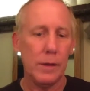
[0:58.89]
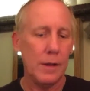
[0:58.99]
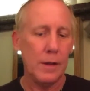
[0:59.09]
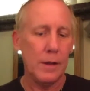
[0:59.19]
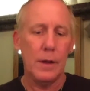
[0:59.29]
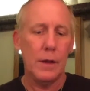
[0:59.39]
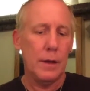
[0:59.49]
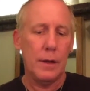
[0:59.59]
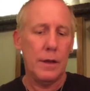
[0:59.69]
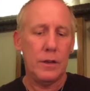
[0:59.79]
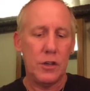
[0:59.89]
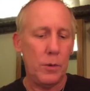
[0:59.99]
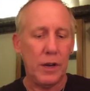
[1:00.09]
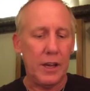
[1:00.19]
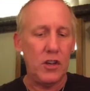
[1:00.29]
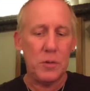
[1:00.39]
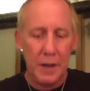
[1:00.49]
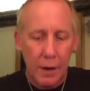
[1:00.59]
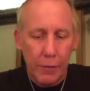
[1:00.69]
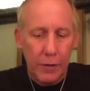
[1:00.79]
and she would
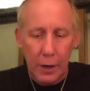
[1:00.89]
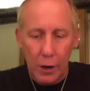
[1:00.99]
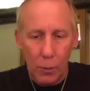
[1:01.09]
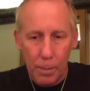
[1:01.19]
accuse me of,